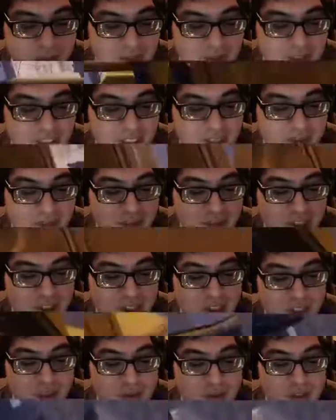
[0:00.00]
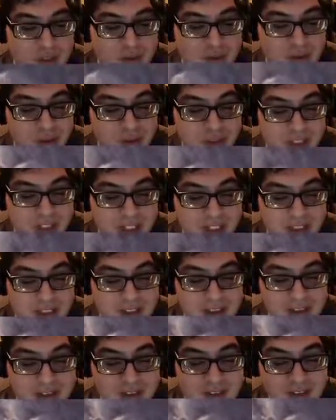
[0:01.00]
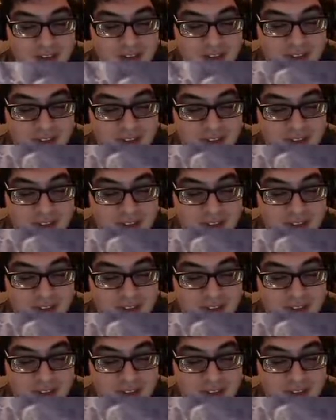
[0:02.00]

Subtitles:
though, is they don't show you all that, though.